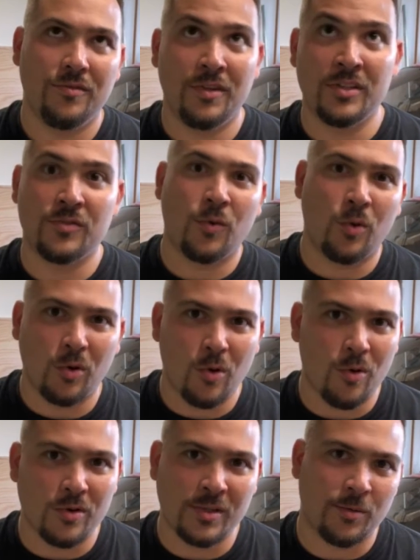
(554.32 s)
these 4
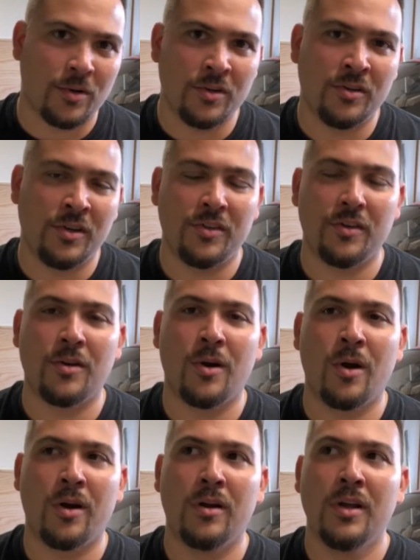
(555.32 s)
holes that were underneath the
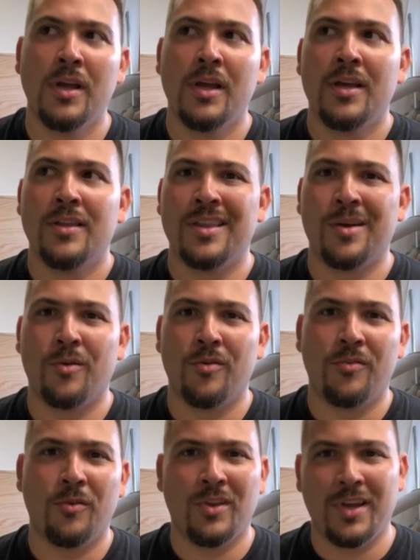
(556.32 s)
car that were
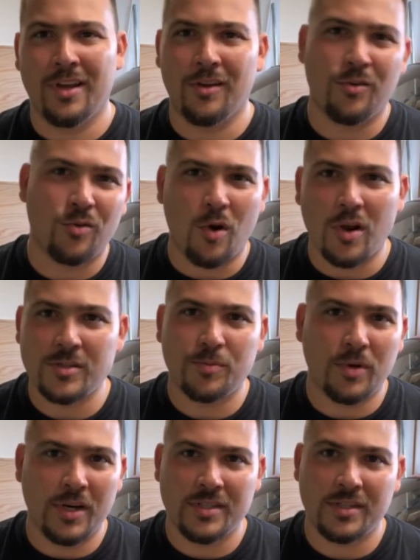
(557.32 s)
for like a cross
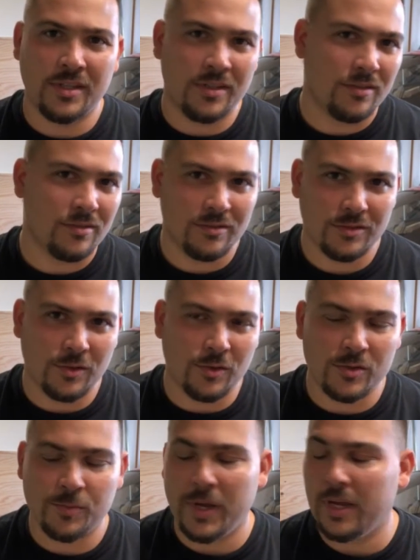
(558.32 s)
bracing, so
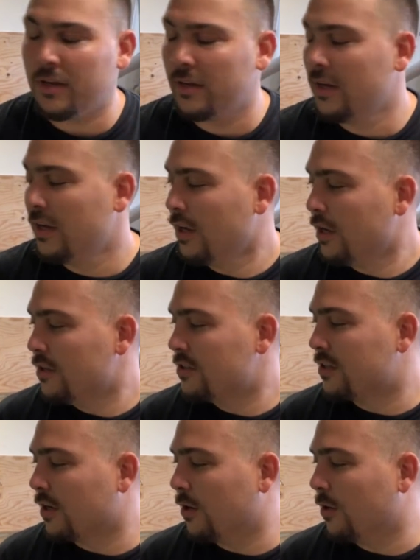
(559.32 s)
to speak.
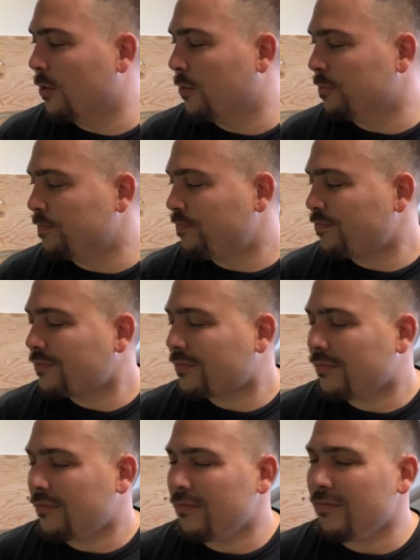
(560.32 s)
So
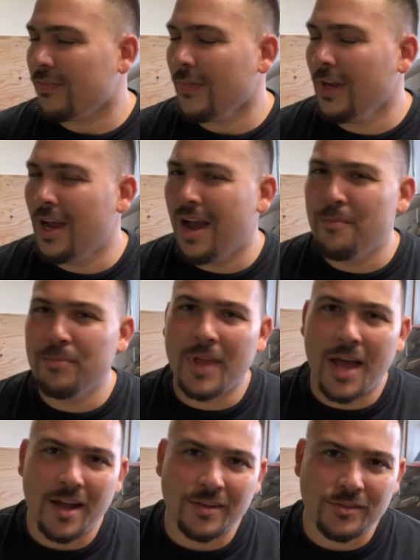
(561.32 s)
I'm
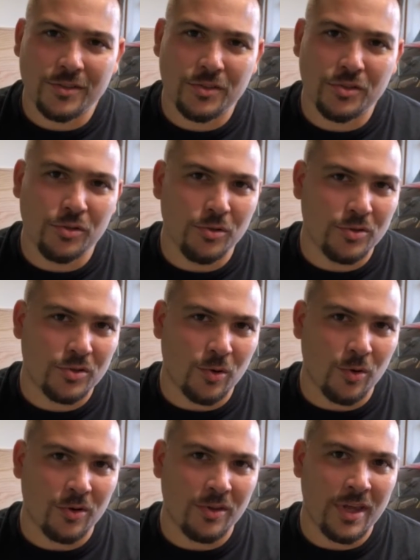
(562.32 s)
not too
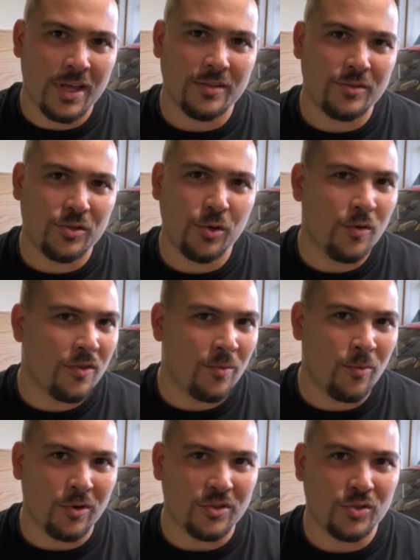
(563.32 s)
sold on that. 2 of
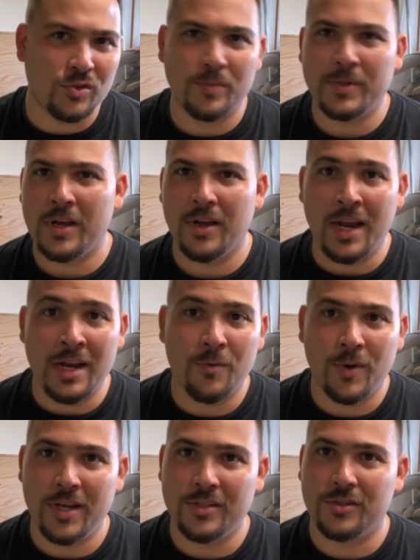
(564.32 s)
them were stripped out
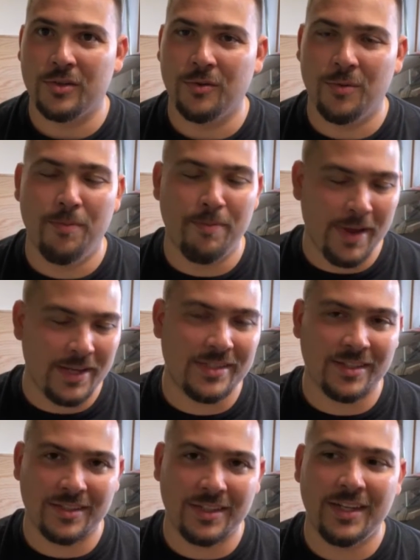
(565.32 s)
anyway, so
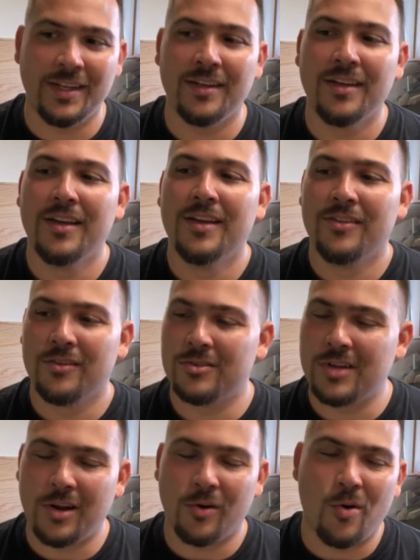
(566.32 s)
basically
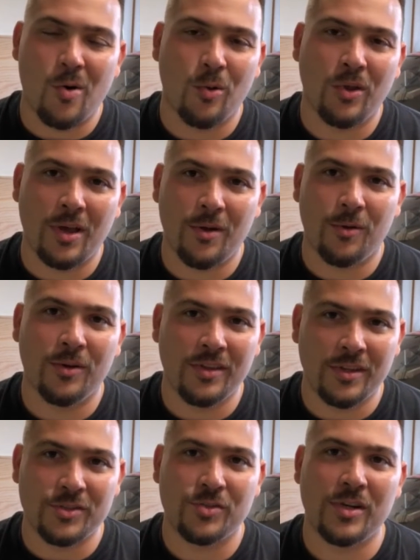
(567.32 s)
there's not a whole lot
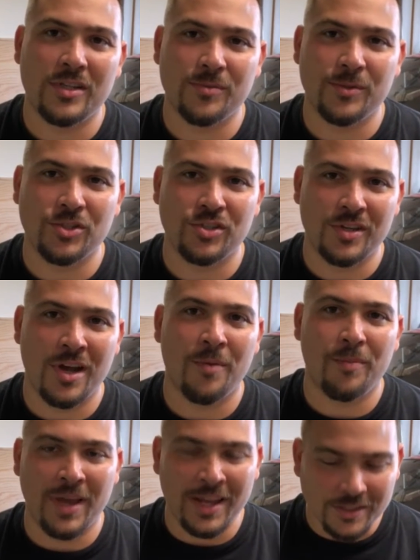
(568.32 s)
holding this transmission
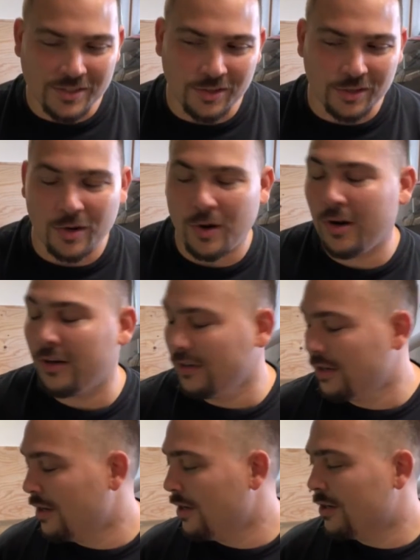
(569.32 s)
up into the car.
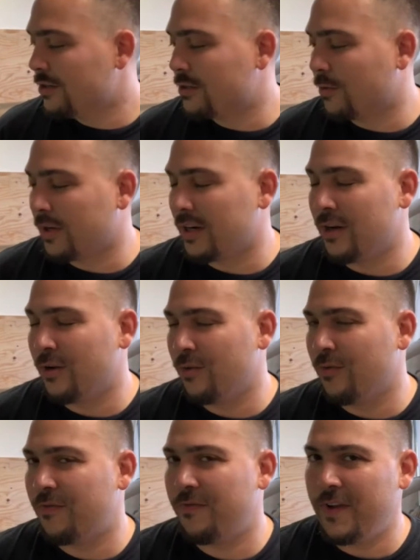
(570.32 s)
So we're gonna
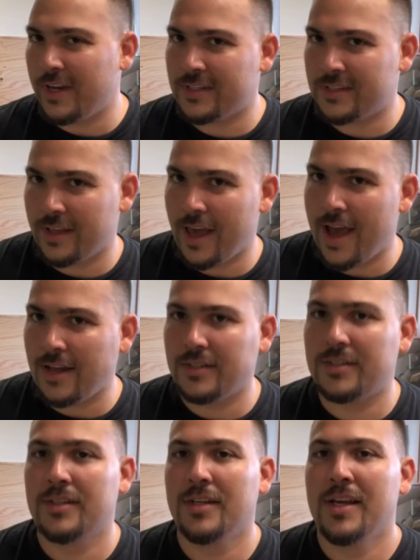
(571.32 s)
fix
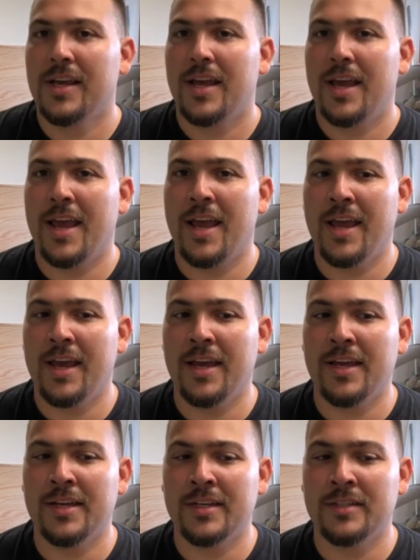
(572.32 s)
that
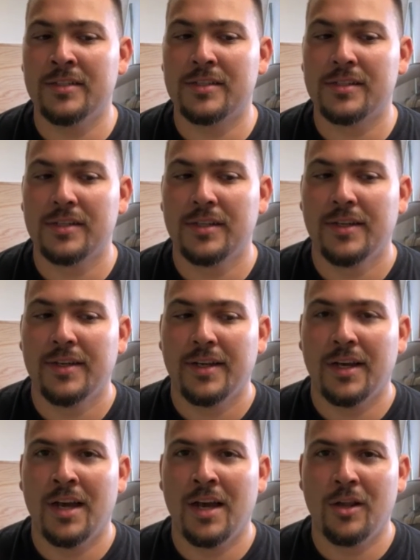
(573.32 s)
and
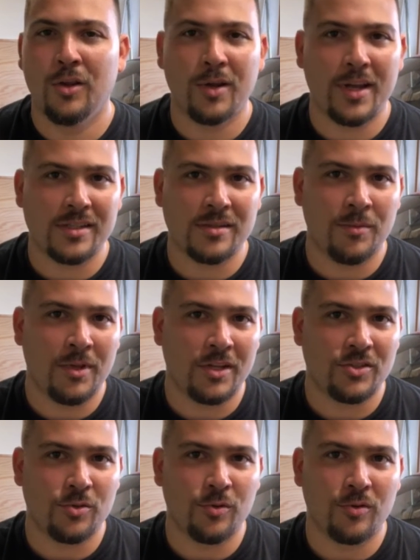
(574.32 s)
look at some
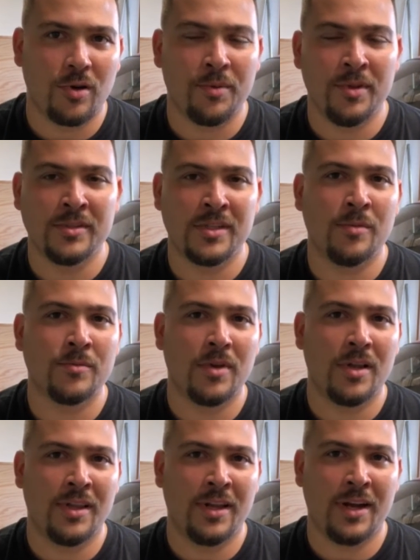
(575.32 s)
electrical gremlins
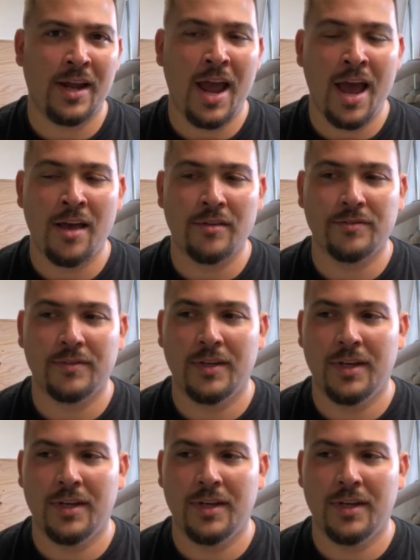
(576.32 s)
that I have.